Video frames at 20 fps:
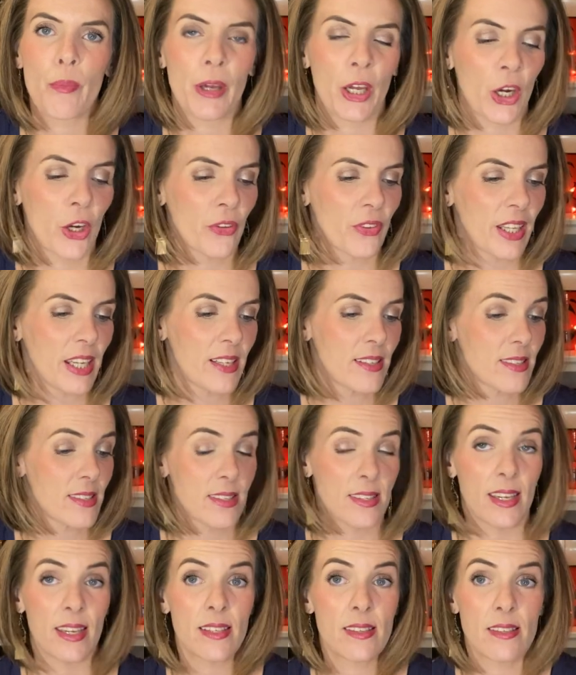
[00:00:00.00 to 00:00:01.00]
apparently
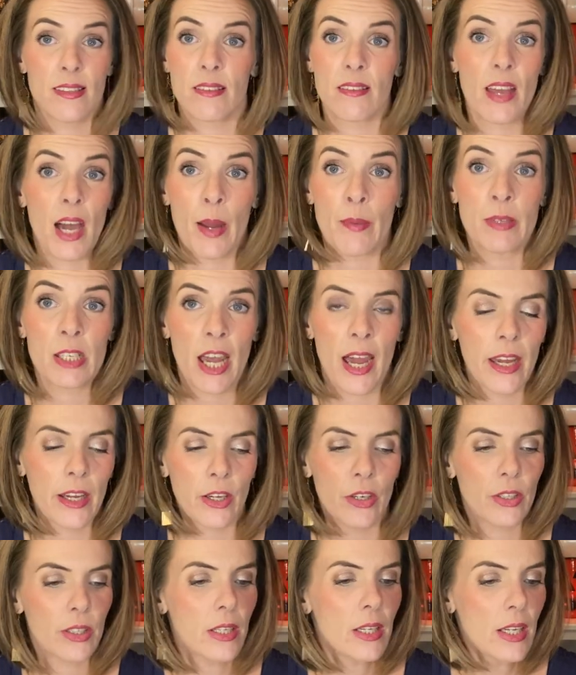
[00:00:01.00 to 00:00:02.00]
I'm
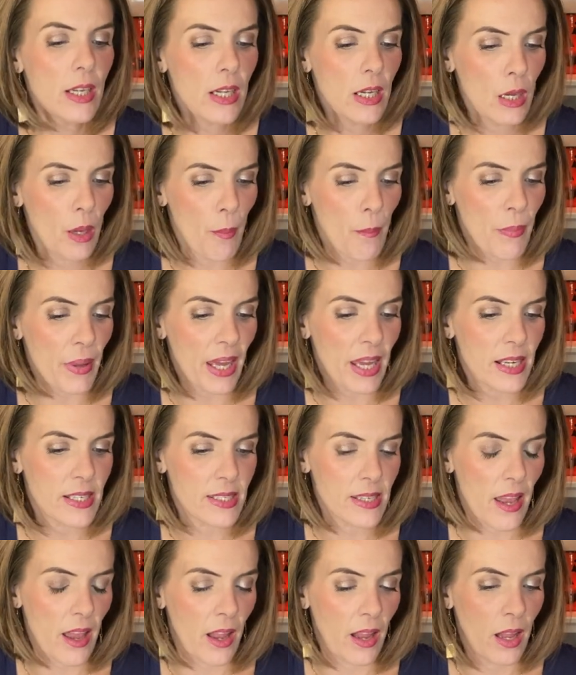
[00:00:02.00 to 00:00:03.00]
tired.
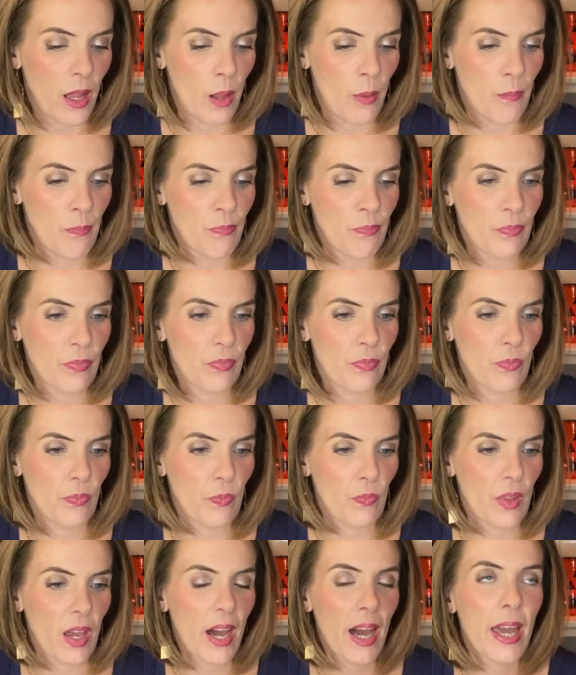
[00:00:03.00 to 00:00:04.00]
But I
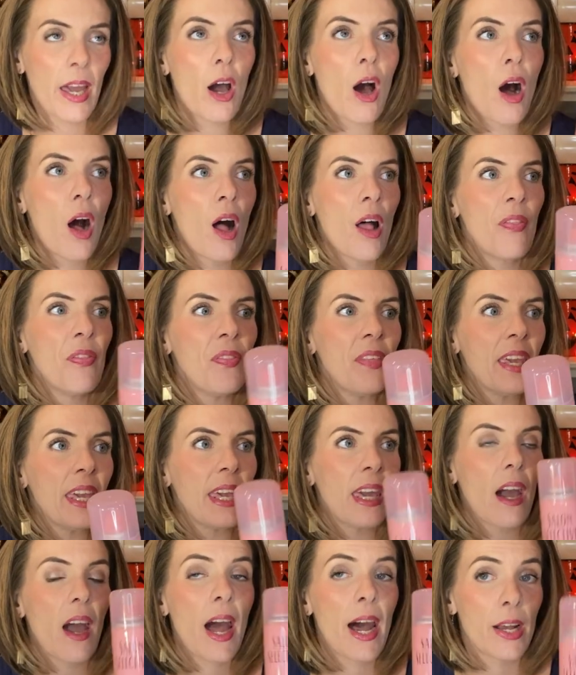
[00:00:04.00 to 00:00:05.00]
hauled
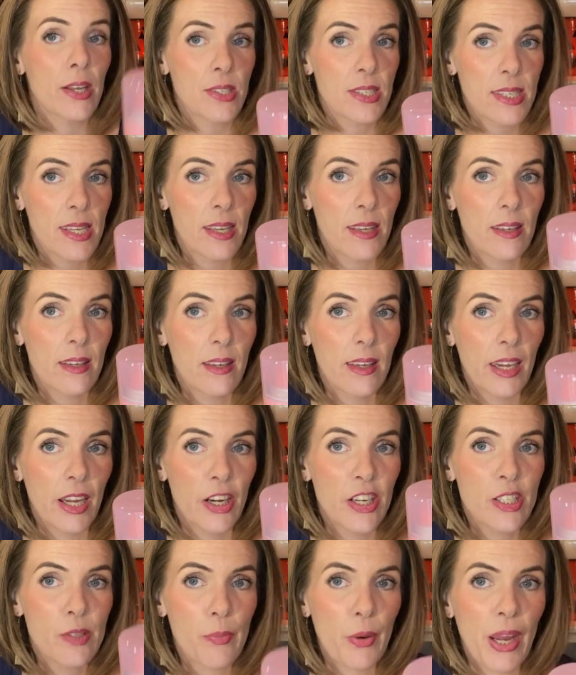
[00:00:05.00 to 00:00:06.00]
the Halsa
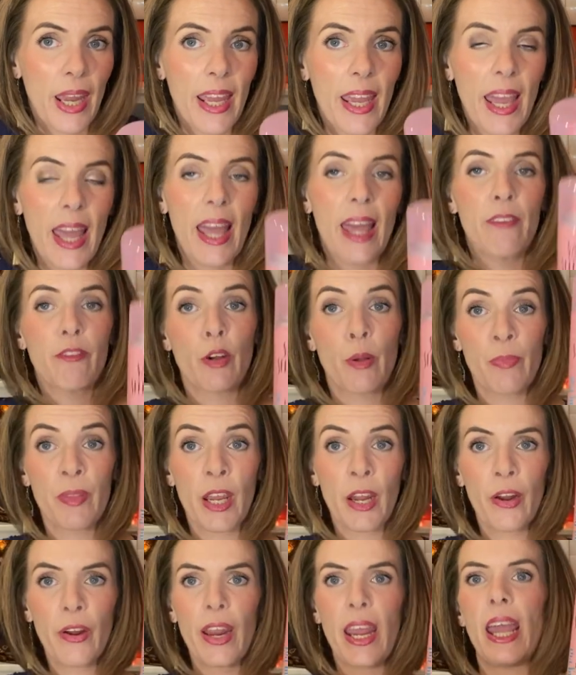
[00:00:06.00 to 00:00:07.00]
hairspray from
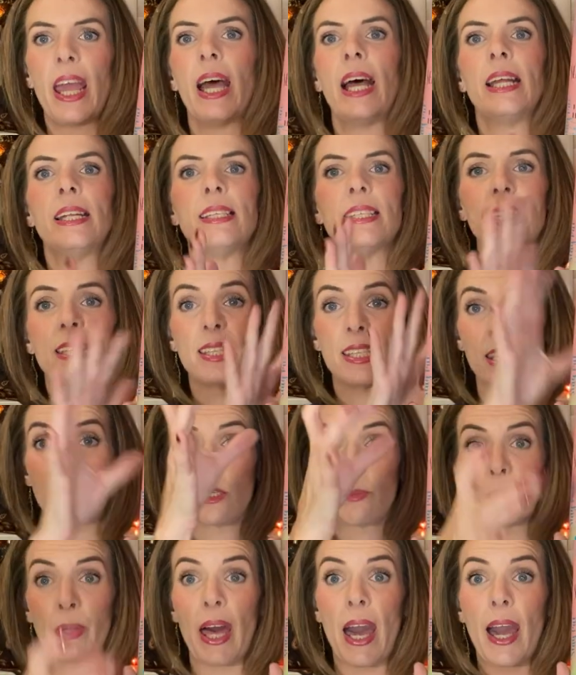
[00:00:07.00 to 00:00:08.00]
there, and it's in
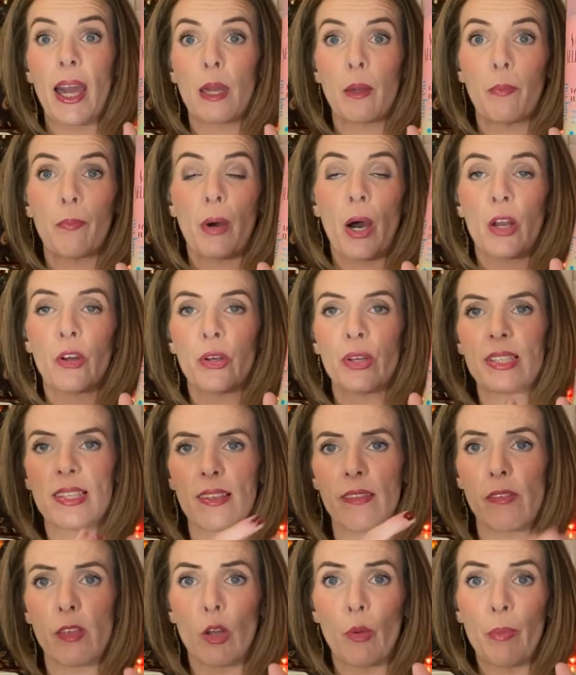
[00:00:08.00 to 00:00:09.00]
the black bottle. It's
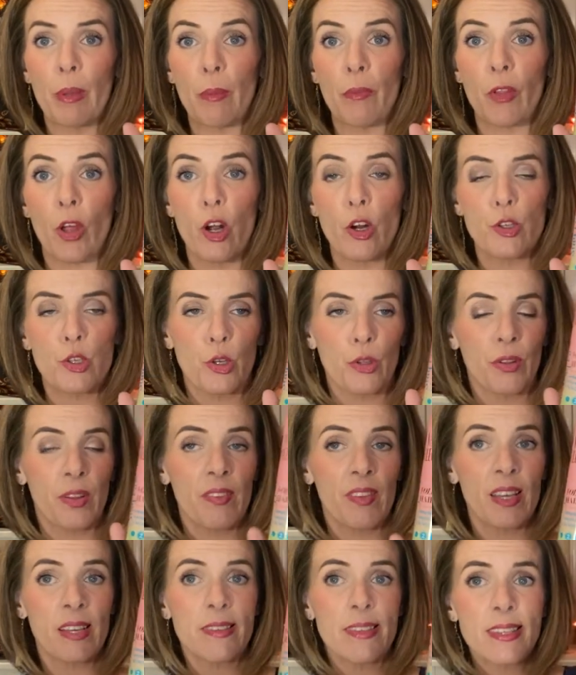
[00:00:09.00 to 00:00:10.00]
a little bit larger
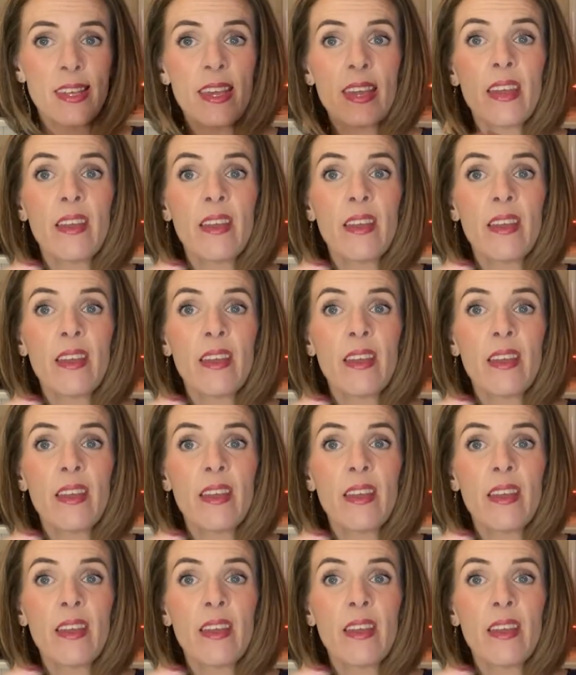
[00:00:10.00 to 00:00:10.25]
than this.